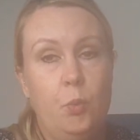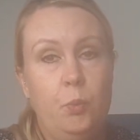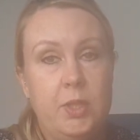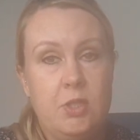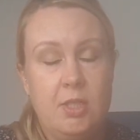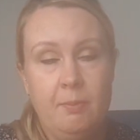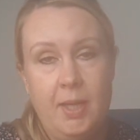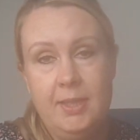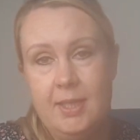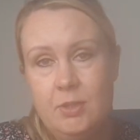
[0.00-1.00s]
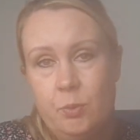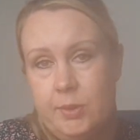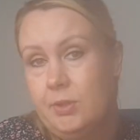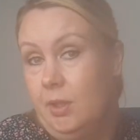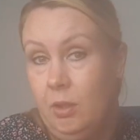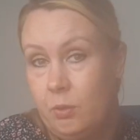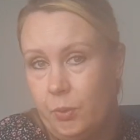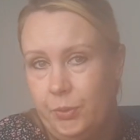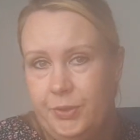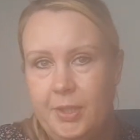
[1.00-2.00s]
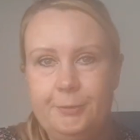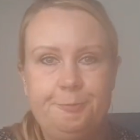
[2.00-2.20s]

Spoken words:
which in my case was a cold.